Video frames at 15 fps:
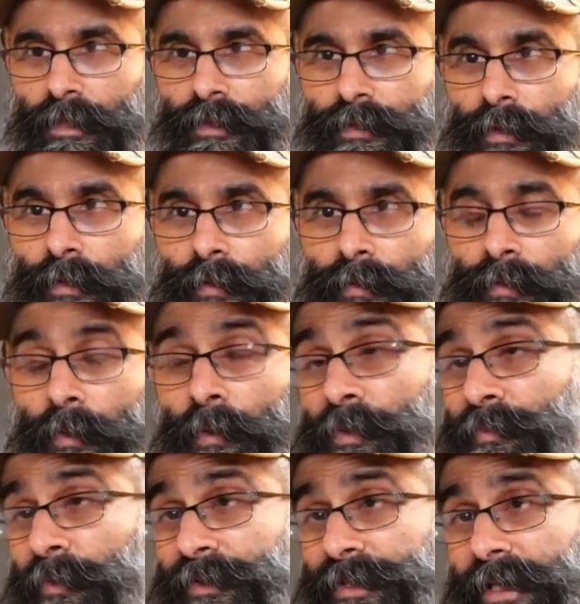those
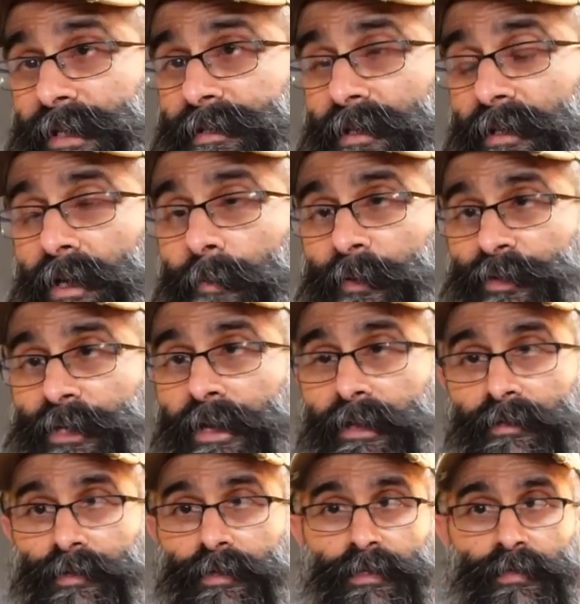present a couple of
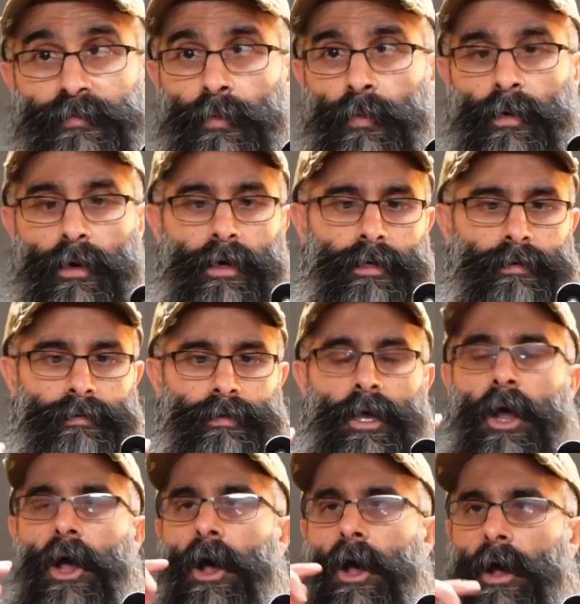challenges for
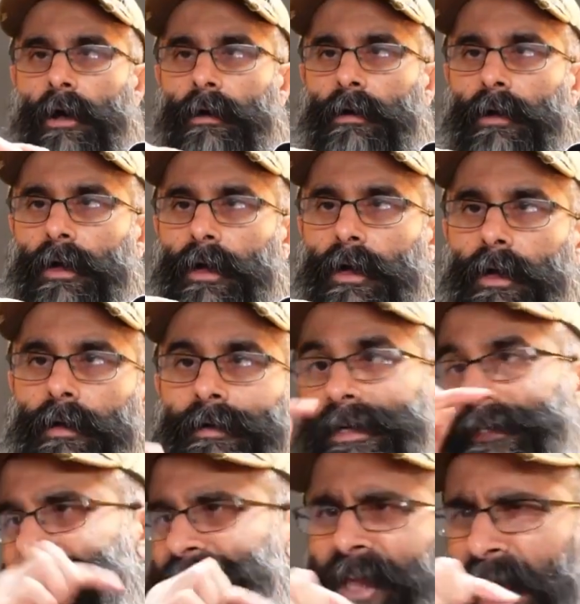
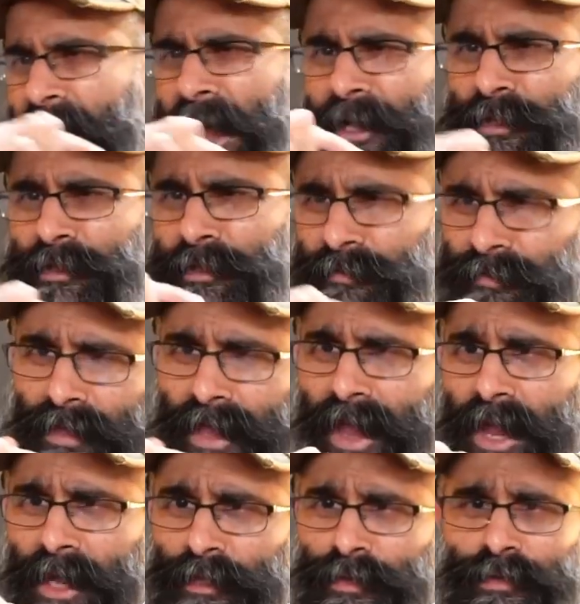attached
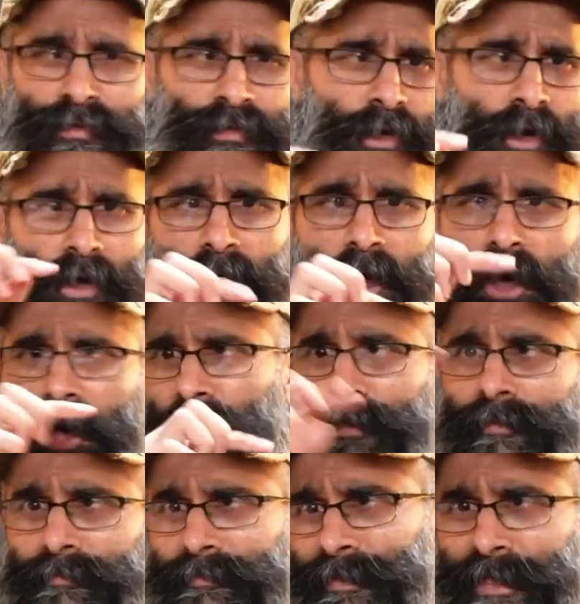flash
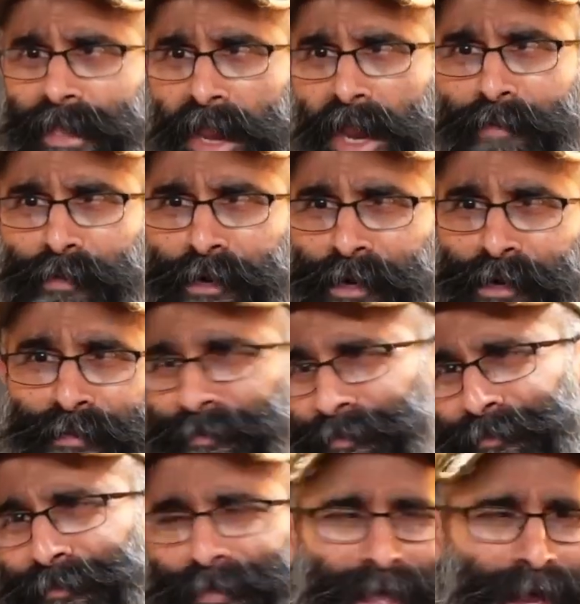on camera
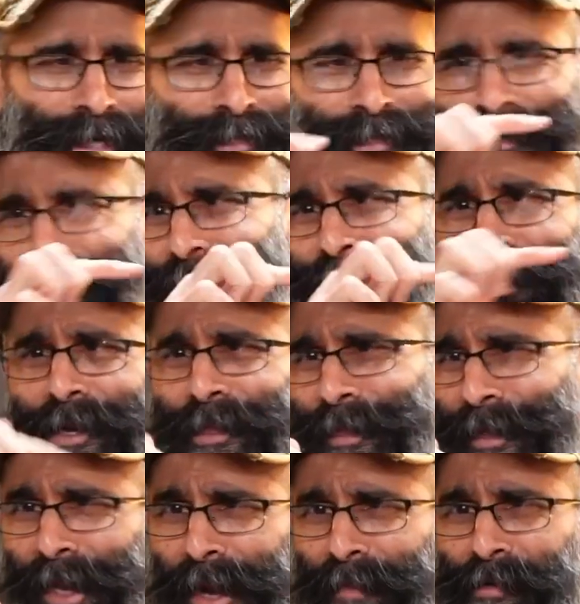flash. I know it's not on the
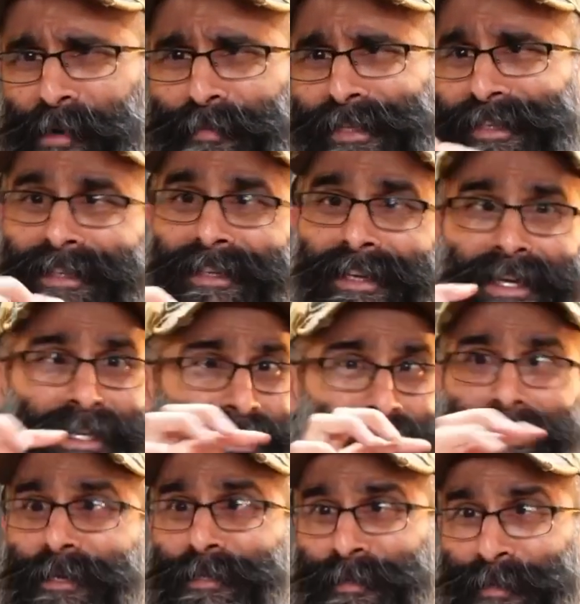camera, but it's
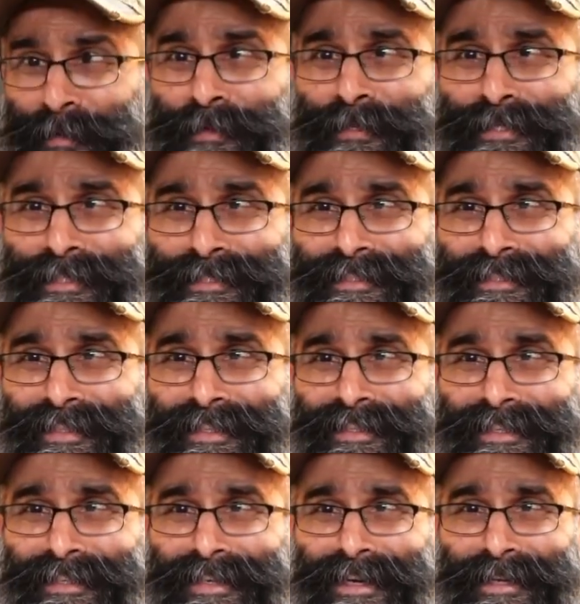about as close as
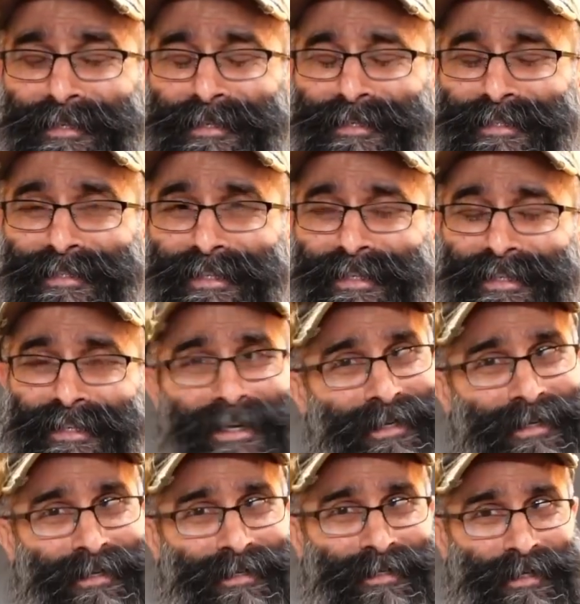I could
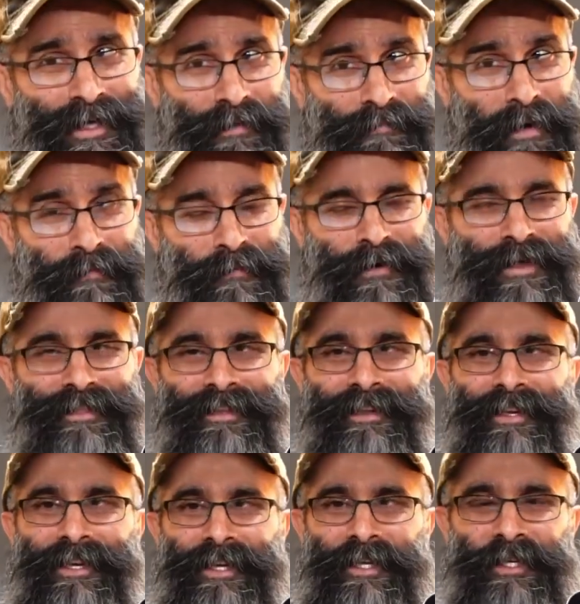come up with.
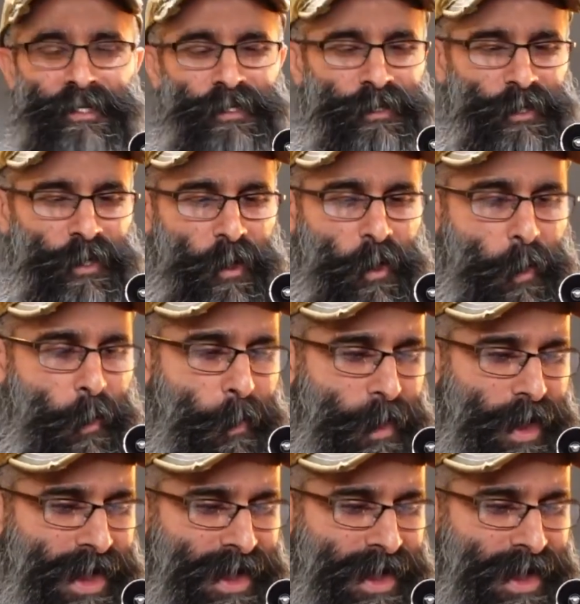So